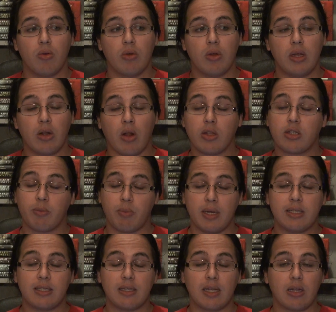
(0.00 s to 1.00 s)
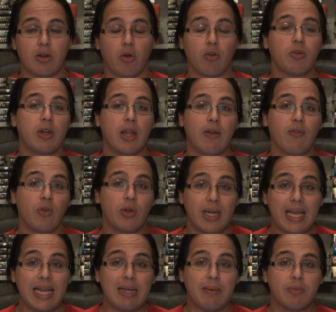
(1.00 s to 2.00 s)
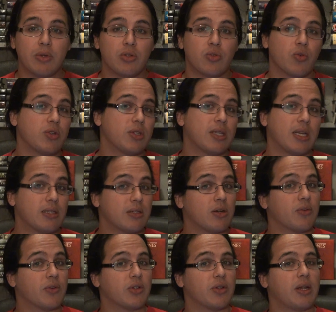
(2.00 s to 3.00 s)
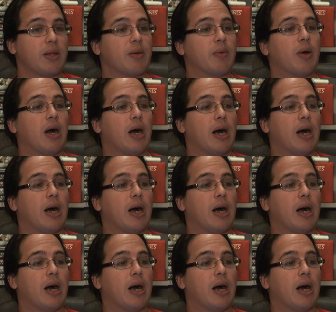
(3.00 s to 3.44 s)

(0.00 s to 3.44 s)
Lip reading: in lots of places that aren't ever named, that George just hasn't gone around to name.